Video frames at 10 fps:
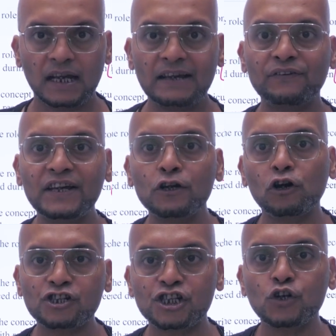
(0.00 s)
If he
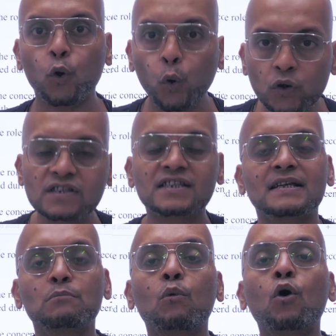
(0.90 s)
or she owns
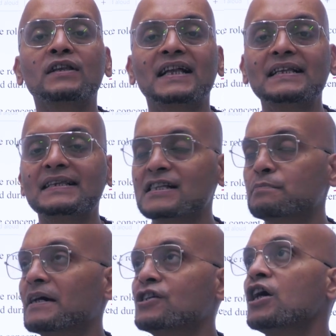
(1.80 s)
the more than
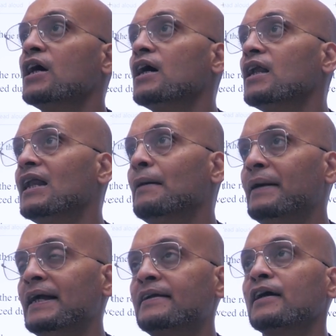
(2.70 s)
this much
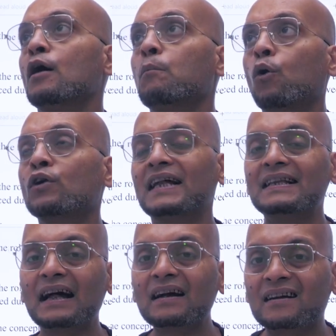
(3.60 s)
limit, more
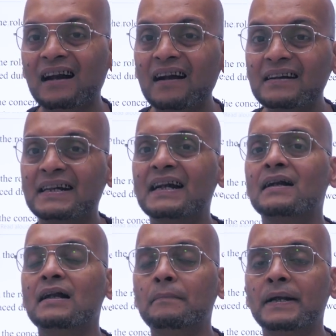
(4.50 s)
than the granted
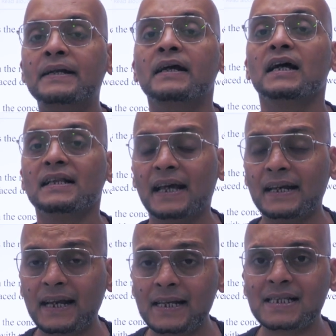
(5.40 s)
limit,
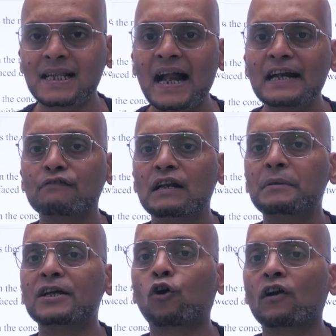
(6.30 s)
then his land will
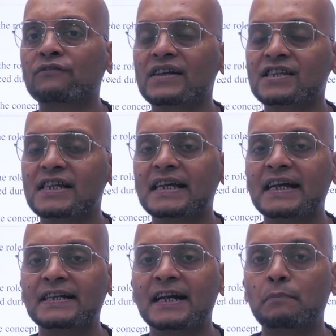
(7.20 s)
be
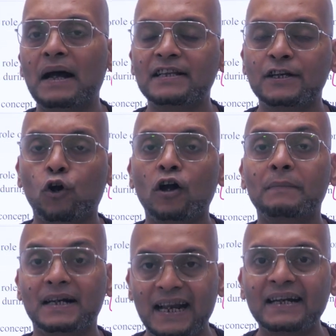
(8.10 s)
confiscated by the
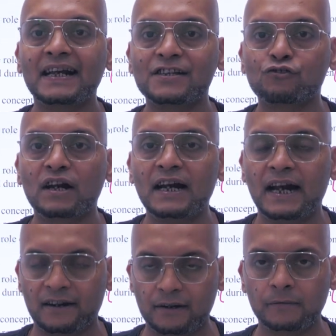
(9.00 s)
government, that extra
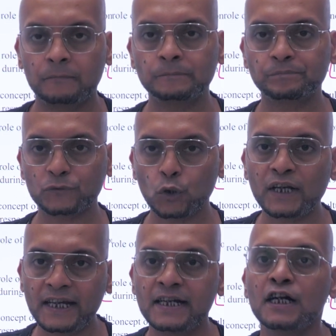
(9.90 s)
land.
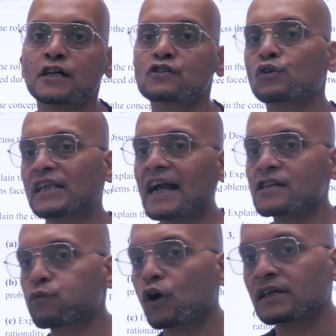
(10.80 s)
Okay, so
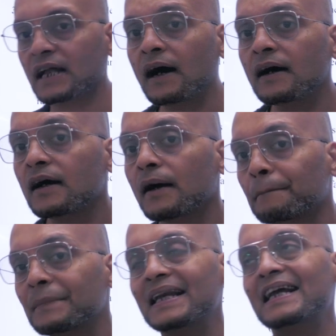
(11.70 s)
that's what
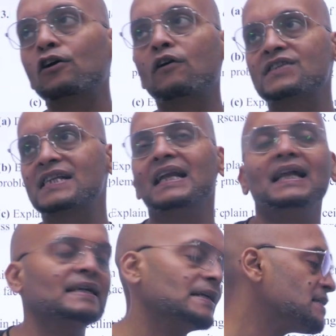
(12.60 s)
the meaning of
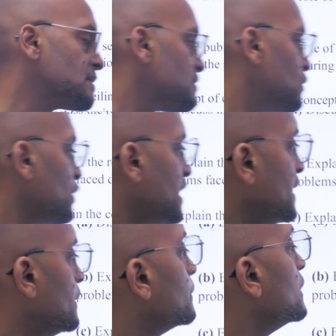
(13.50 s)
ceiling is.
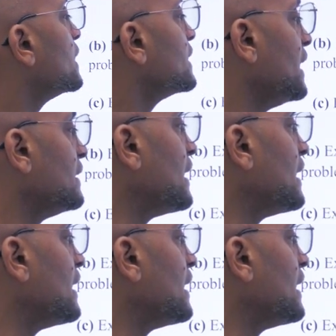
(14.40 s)
Okay, then